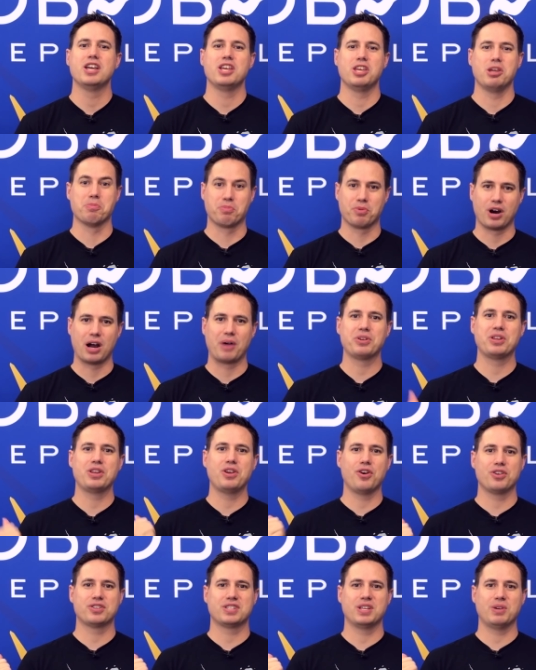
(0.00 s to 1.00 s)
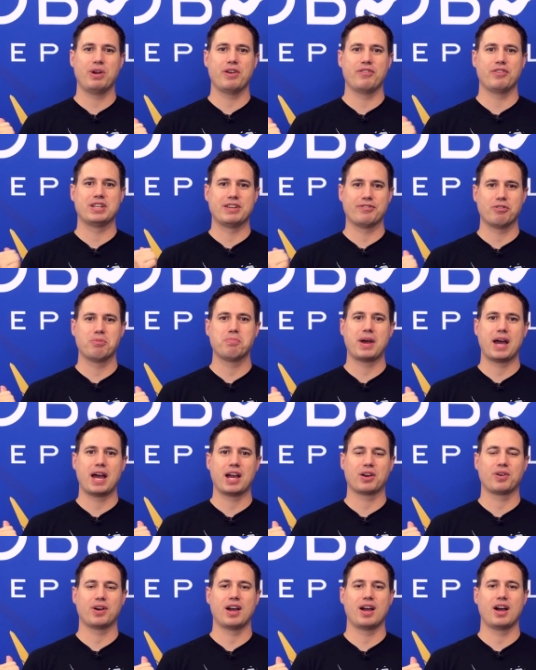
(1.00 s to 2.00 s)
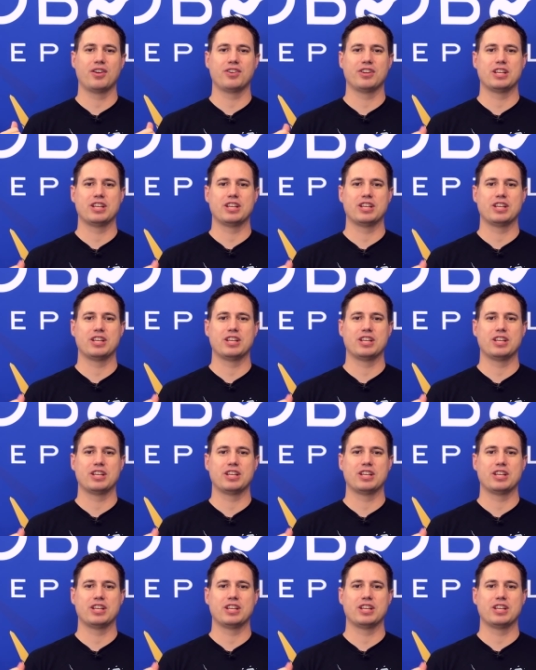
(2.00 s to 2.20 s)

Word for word: You're probably noticing we have a different background.